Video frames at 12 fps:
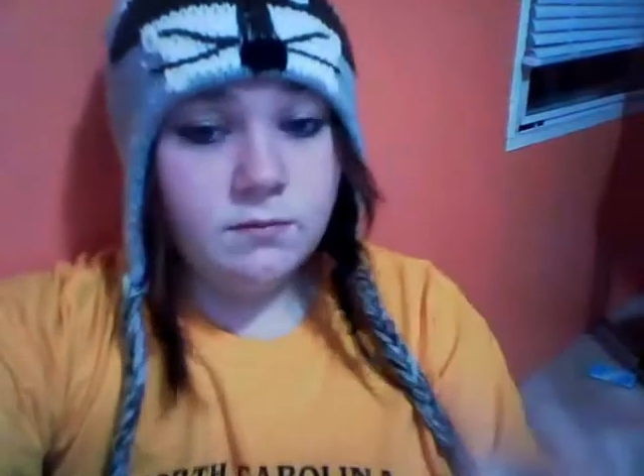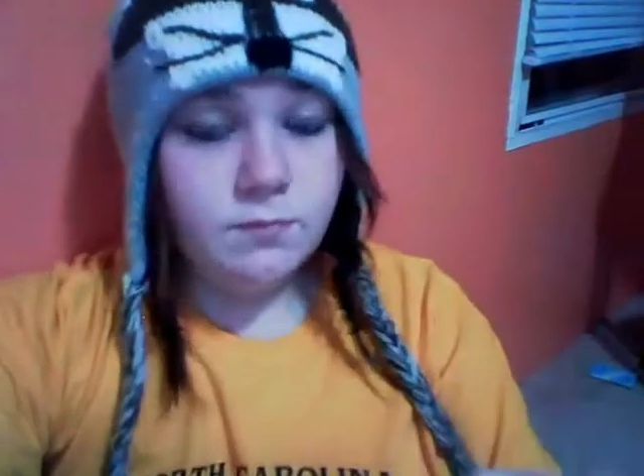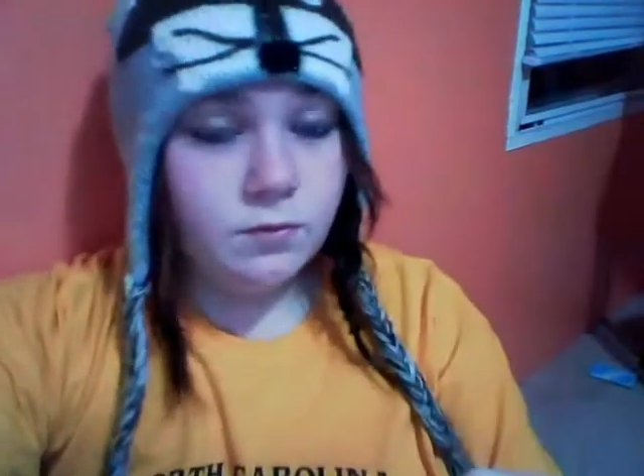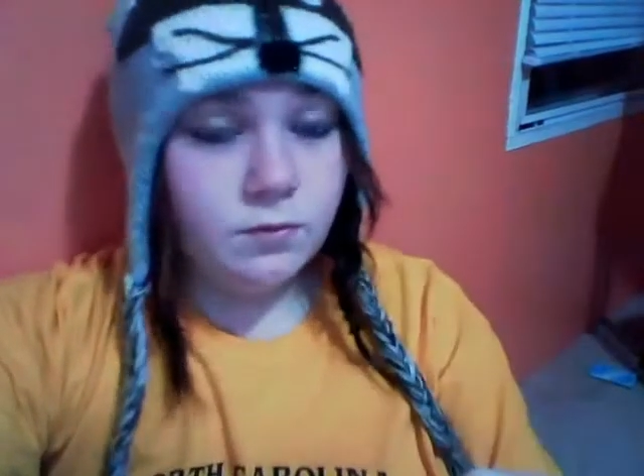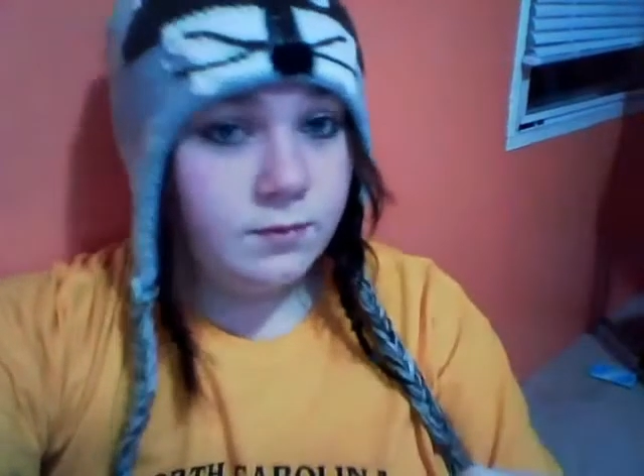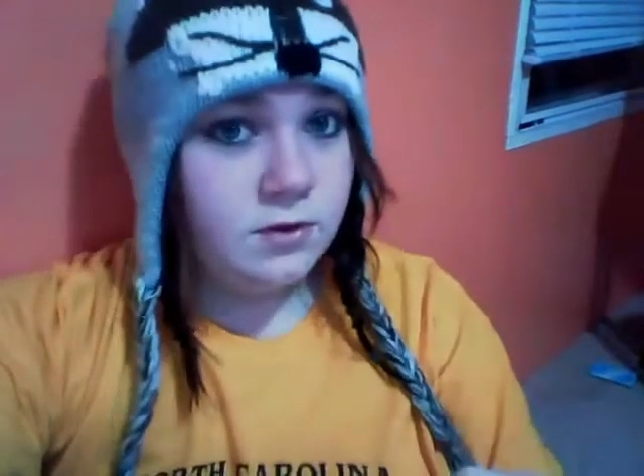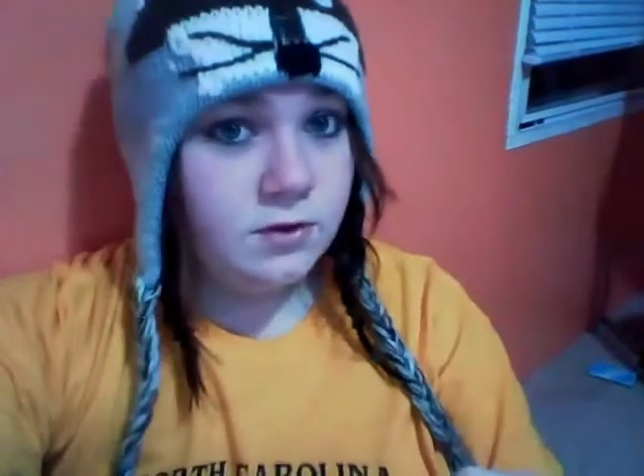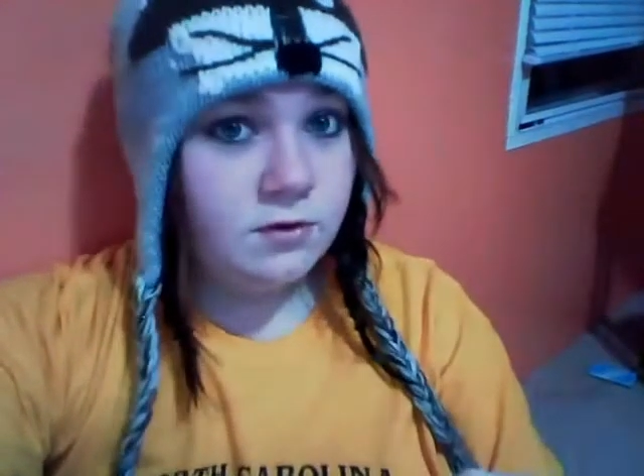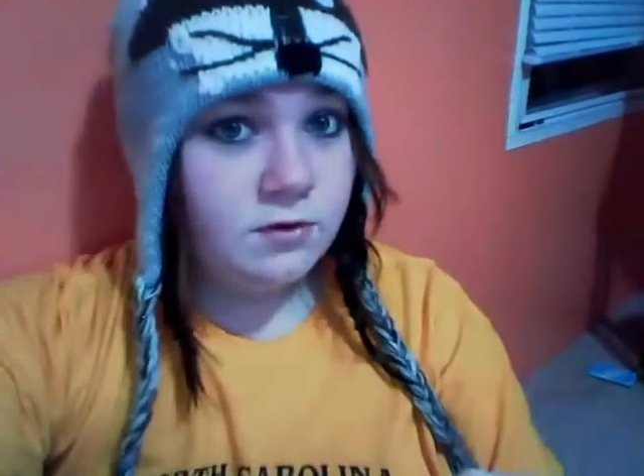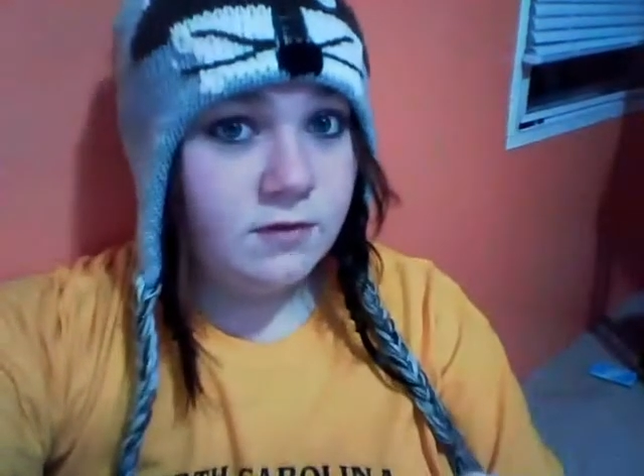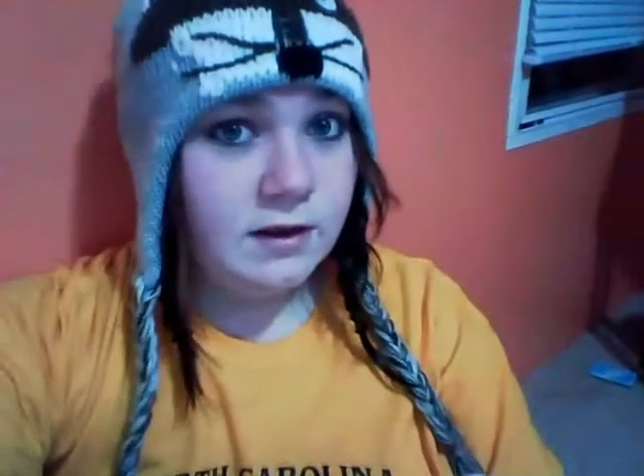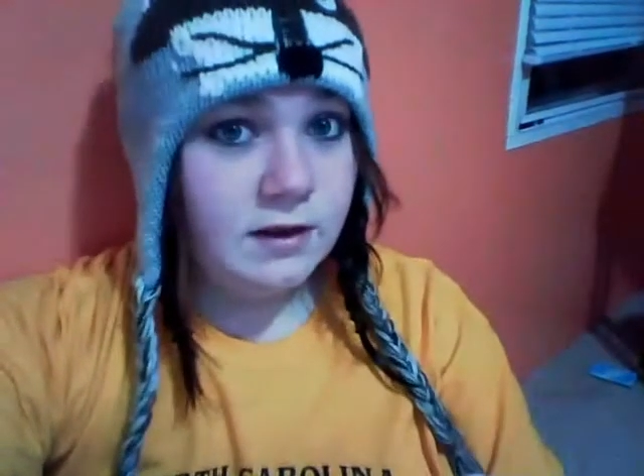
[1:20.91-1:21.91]
was pretty
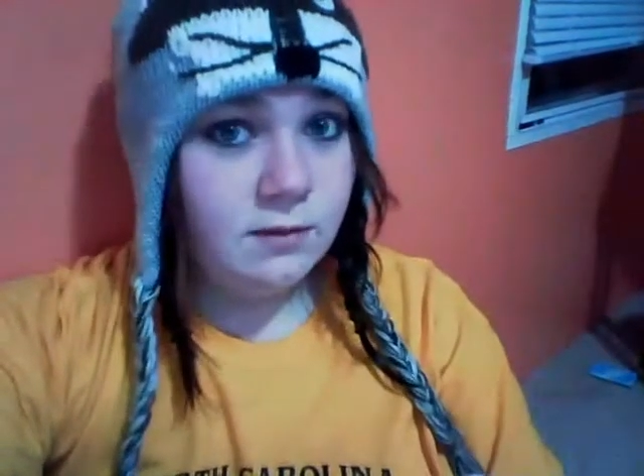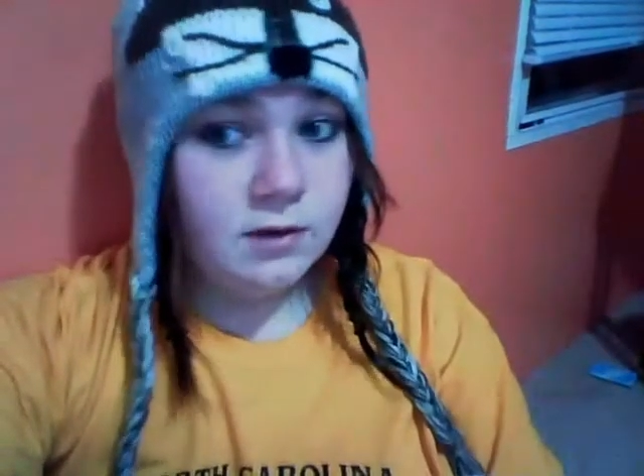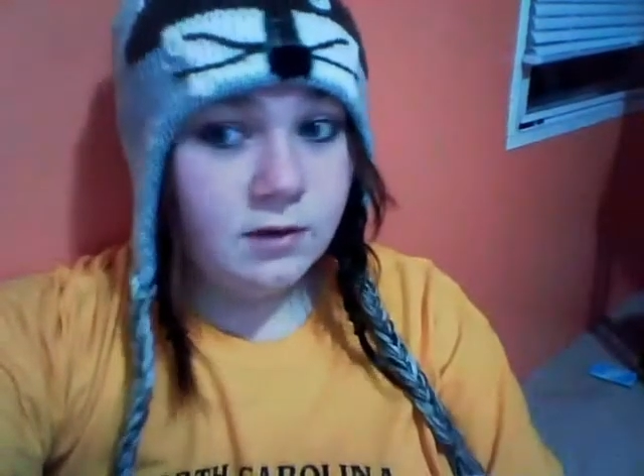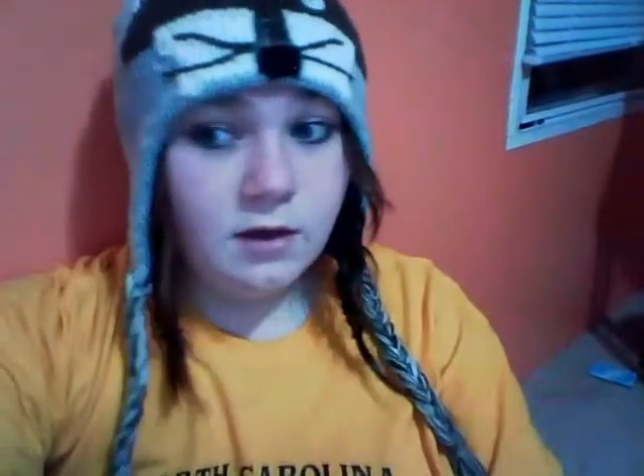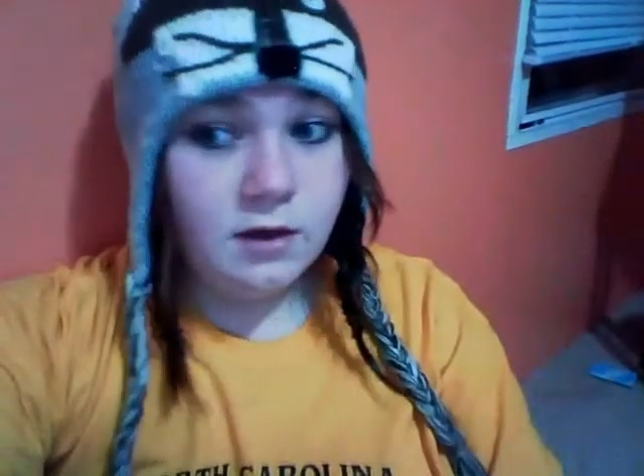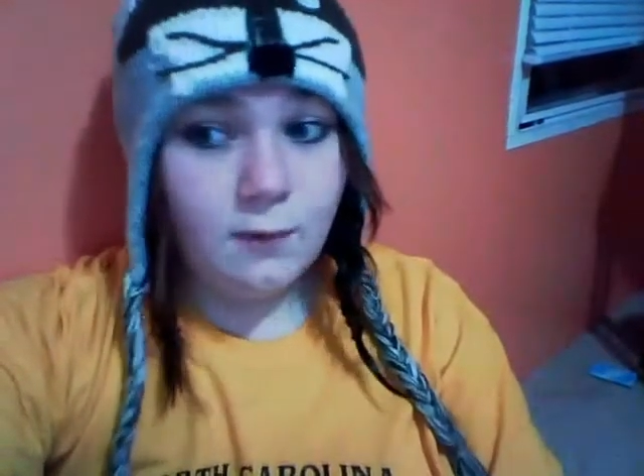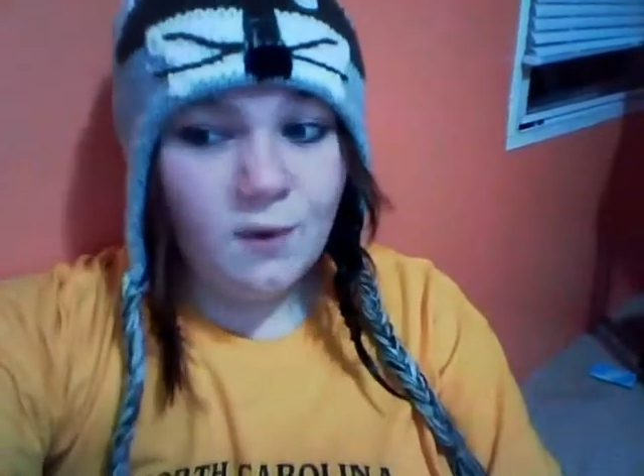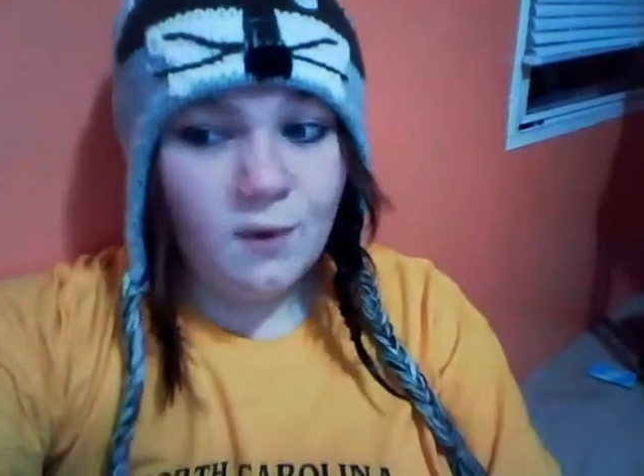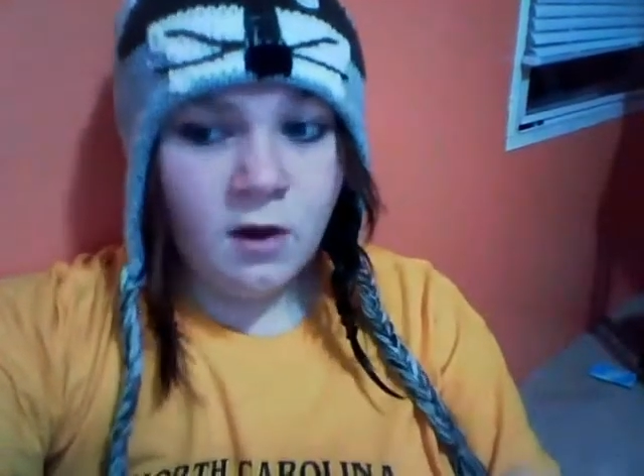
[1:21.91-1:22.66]
sure that it would go,